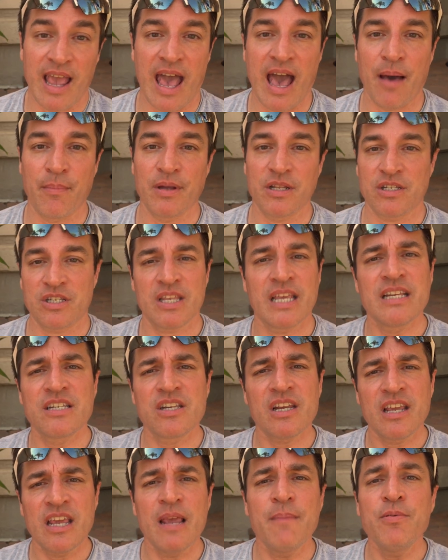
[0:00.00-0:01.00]
habits,
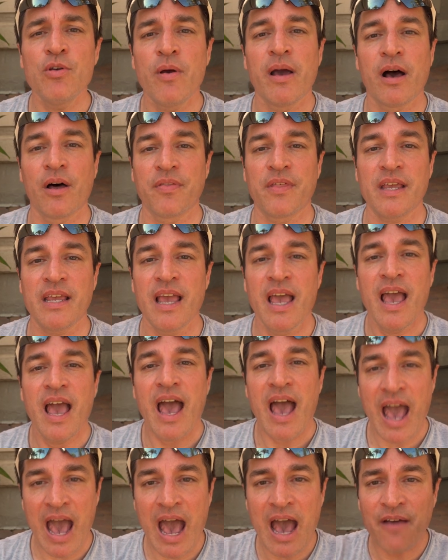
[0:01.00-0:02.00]
things to keep you healthy
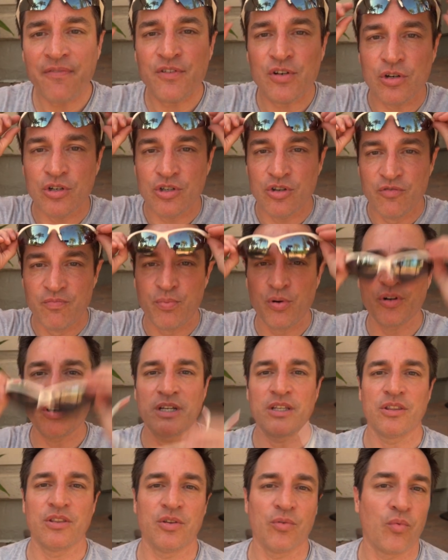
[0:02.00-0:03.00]
after you put
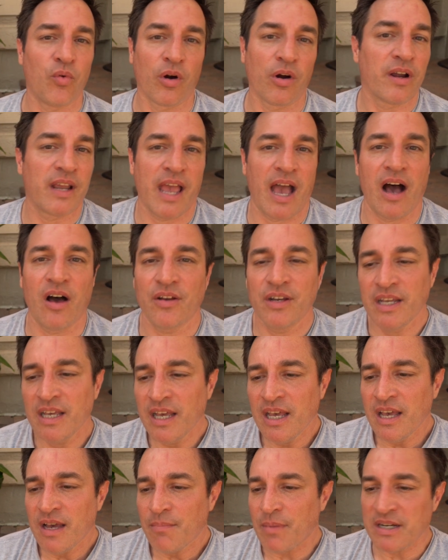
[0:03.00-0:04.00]
in the workout.
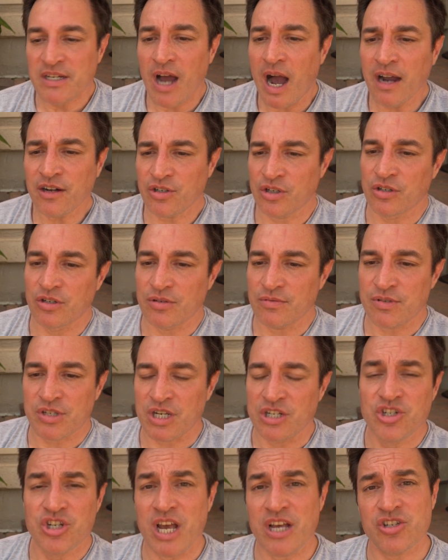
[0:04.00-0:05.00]
My doctor
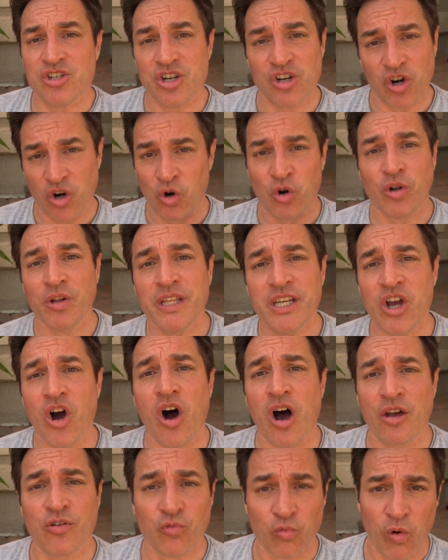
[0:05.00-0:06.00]
suggested early
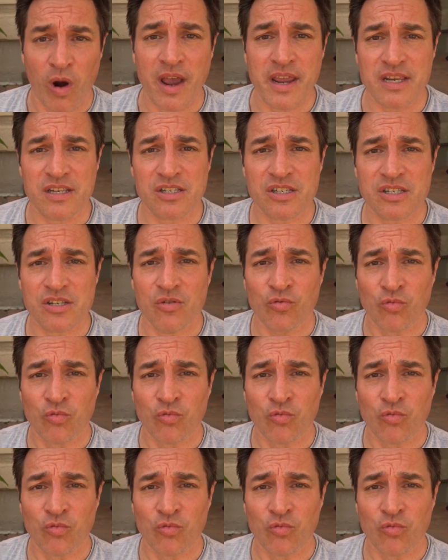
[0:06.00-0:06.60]
on RICE,